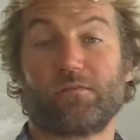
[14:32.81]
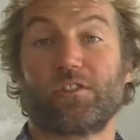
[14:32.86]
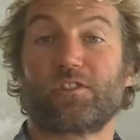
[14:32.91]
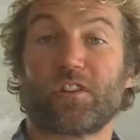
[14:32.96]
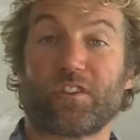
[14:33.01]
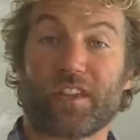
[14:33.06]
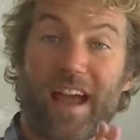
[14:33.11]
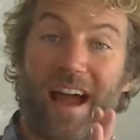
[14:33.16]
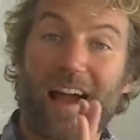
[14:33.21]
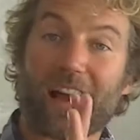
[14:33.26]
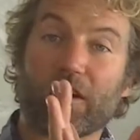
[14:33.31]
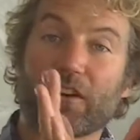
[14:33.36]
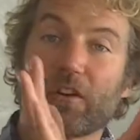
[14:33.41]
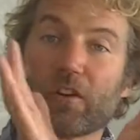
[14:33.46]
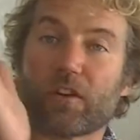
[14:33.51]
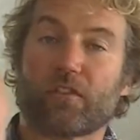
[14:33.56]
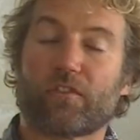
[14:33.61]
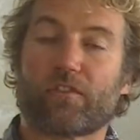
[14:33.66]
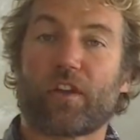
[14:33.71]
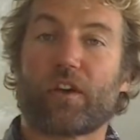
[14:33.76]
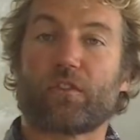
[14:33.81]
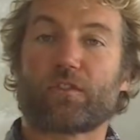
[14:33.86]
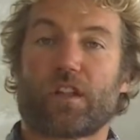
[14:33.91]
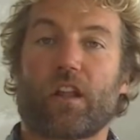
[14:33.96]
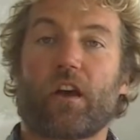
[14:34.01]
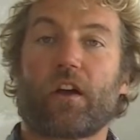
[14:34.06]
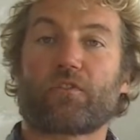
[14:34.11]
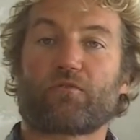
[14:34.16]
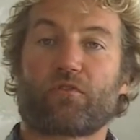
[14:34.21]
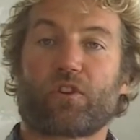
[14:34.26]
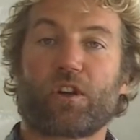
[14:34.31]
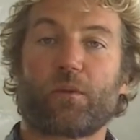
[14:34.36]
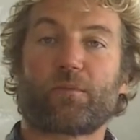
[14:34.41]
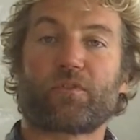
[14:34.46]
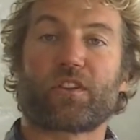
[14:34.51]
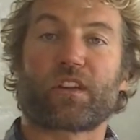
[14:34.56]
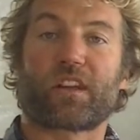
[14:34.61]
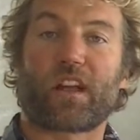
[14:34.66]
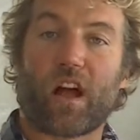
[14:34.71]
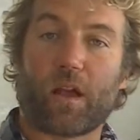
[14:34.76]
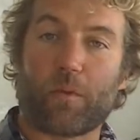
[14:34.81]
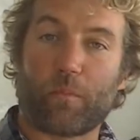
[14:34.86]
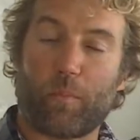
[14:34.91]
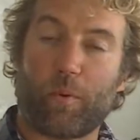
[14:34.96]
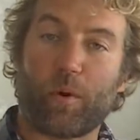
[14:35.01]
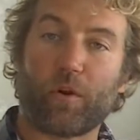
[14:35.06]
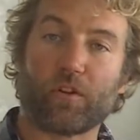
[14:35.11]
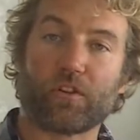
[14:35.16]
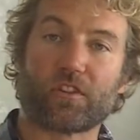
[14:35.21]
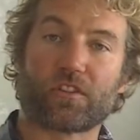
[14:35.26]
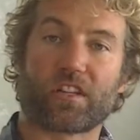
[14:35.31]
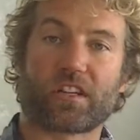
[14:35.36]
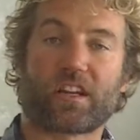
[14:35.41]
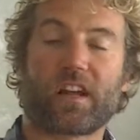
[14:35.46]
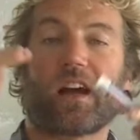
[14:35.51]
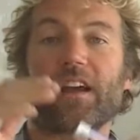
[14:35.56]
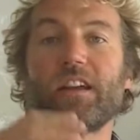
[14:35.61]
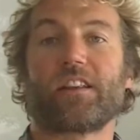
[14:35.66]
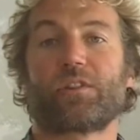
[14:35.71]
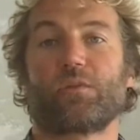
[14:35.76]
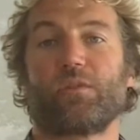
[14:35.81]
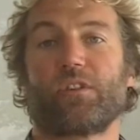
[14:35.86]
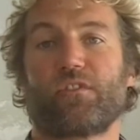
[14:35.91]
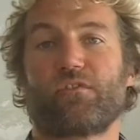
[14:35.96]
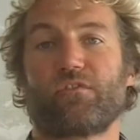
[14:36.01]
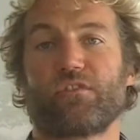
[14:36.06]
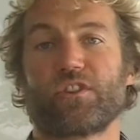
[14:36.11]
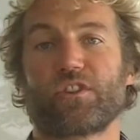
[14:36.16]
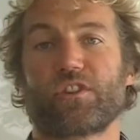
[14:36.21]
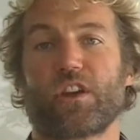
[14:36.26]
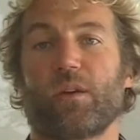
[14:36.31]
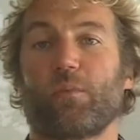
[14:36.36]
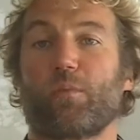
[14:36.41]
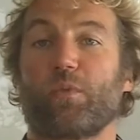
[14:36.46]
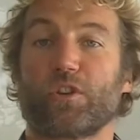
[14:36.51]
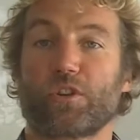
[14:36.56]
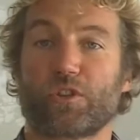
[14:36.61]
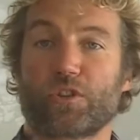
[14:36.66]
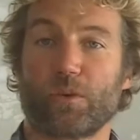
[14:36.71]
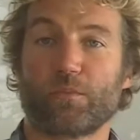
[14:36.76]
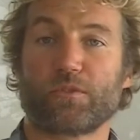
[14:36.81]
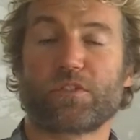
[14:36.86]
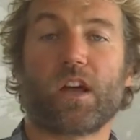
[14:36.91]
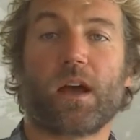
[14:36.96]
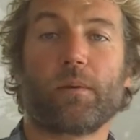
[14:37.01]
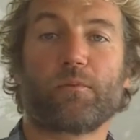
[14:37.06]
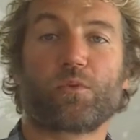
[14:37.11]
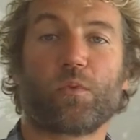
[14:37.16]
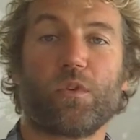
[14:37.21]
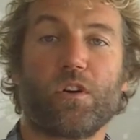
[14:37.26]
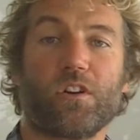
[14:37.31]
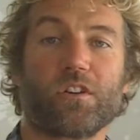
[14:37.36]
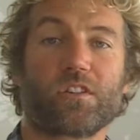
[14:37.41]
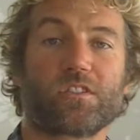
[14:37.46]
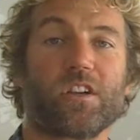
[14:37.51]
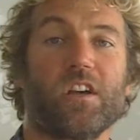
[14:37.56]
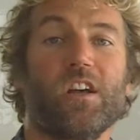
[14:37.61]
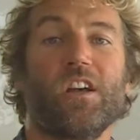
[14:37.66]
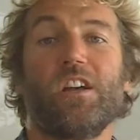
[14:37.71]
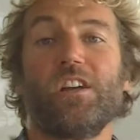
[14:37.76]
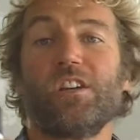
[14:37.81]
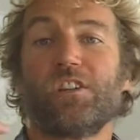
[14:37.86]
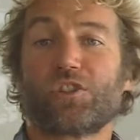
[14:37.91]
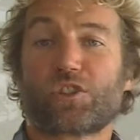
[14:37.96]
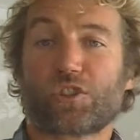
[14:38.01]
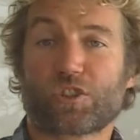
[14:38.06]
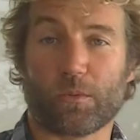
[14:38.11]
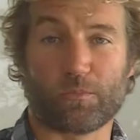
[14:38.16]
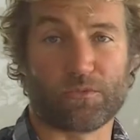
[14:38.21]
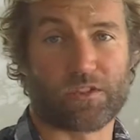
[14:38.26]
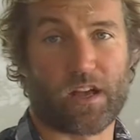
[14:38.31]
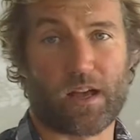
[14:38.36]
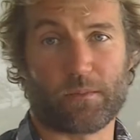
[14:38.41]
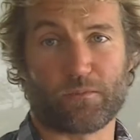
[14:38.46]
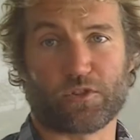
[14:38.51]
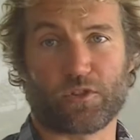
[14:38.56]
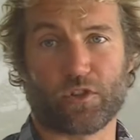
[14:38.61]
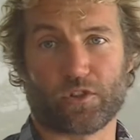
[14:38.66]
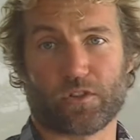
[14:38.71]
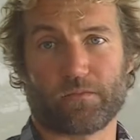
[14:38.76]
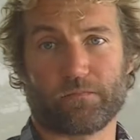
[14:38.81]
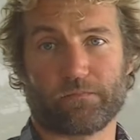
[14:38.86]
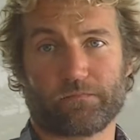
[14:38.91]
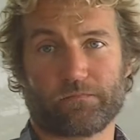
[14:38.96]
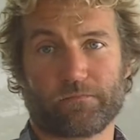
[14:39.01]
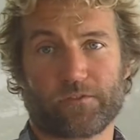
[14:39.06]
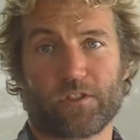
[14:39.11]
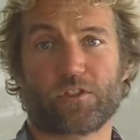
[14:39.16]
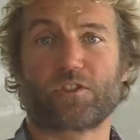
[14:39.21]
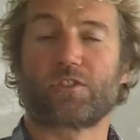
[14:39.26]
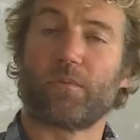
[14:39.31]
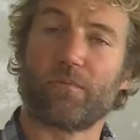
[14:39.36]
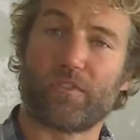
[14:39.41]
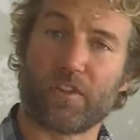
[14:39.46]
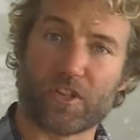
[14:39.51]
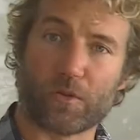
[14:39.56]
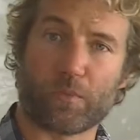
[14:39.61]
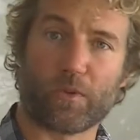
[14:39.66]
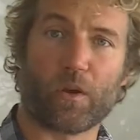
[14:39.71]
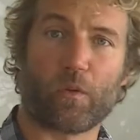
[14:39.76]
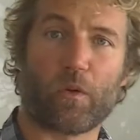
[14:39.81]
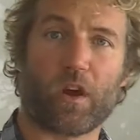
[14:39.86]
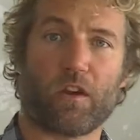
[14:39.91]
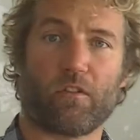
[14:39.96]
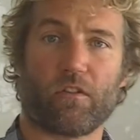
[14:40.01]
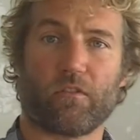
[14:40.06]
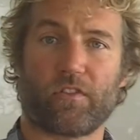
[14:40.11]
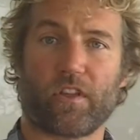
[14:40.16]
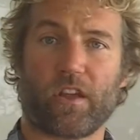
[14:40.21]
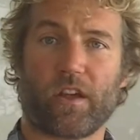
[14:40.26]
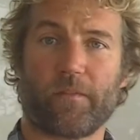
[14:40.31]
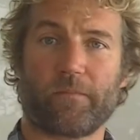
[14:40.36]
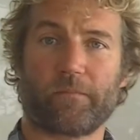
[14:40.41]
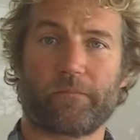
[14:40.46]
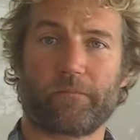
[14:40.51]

So the angle of those lines running up to the kite pulls the kite into a different shape, which sometimes works, sometimes doesn't. So something to be aware of there.